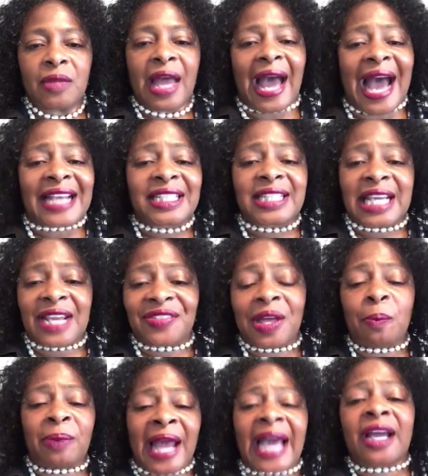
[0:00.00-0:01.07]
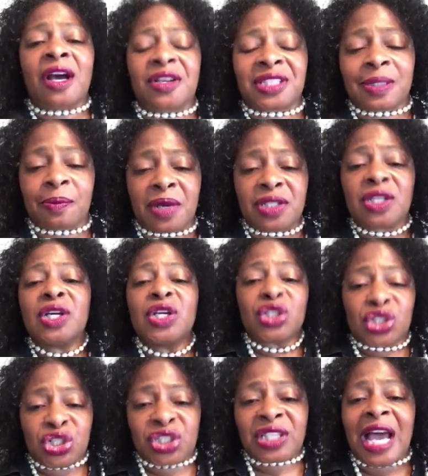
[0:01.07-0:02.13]
I say that black customers
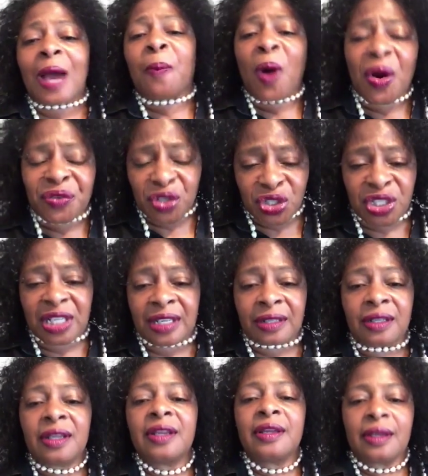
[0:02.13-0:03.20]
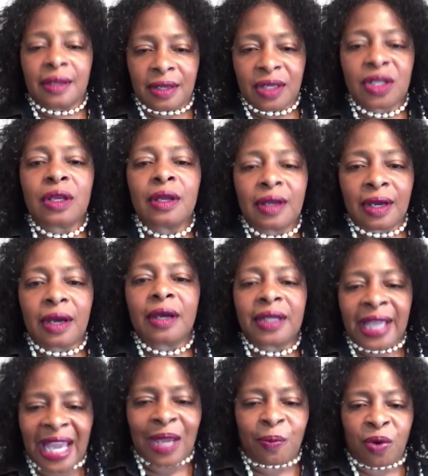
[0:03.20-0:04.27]
should stop purchasing
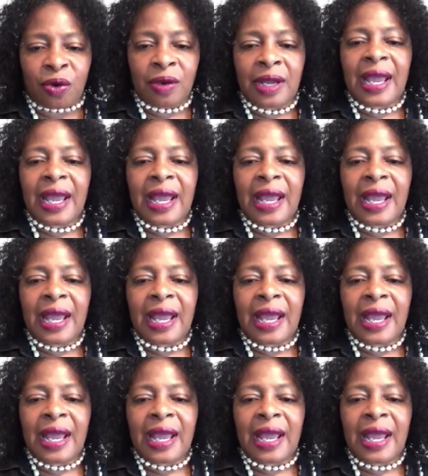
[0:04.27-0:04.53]
cable.